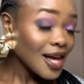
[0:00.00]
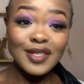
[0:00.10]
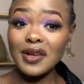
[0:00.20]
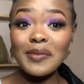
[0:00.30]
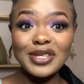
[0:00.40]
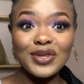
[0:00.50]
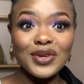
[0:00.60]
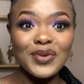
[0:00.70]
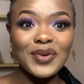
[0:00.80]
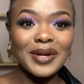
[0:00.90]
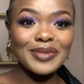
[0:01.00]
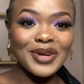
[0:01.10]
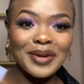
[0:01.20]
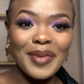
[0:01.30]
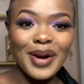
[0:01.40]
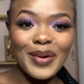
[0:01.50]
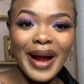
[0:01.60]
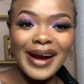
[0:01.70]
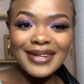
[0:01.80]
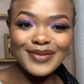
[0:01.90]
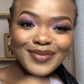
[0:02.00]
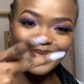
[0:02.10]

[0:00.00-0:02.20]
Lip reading: So let me show you what I'm talking about. Okay,